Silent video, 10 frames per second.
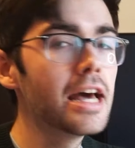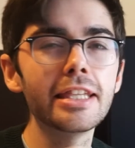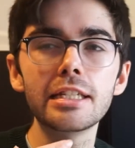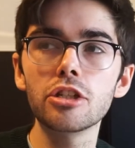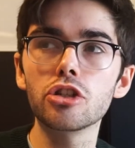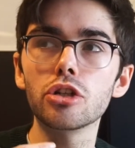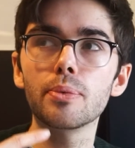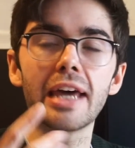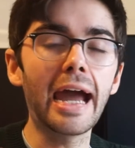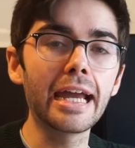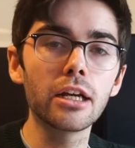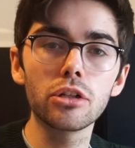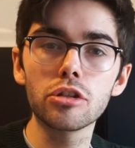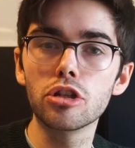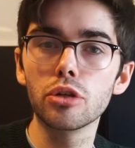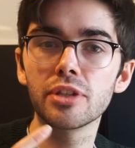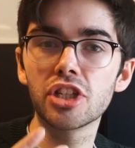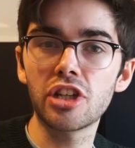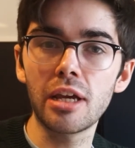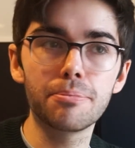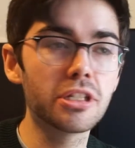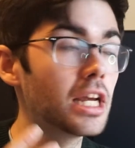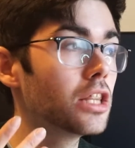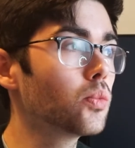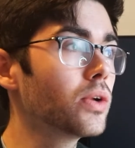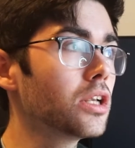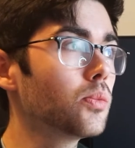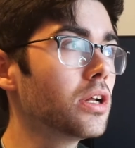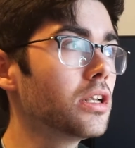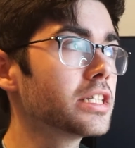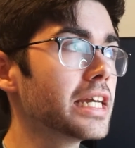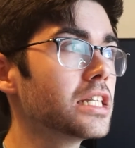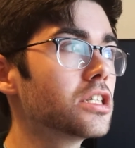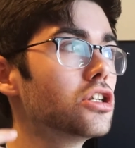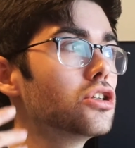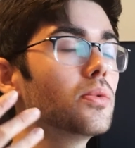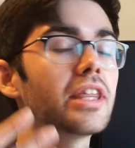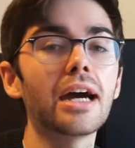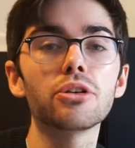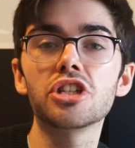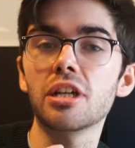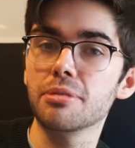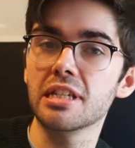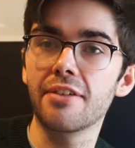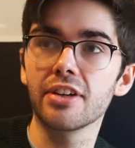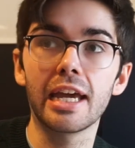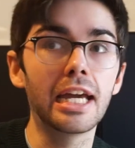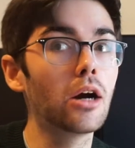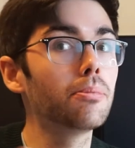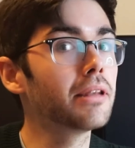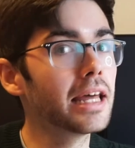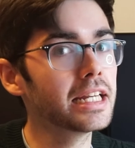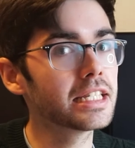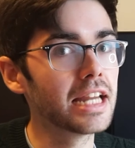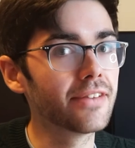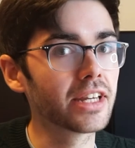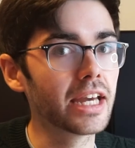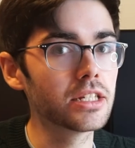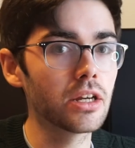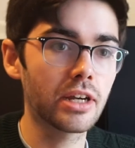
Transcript: This is to do with angles, to do with shapes. In the real world, it's to do with how ships navigate, how planes navigate.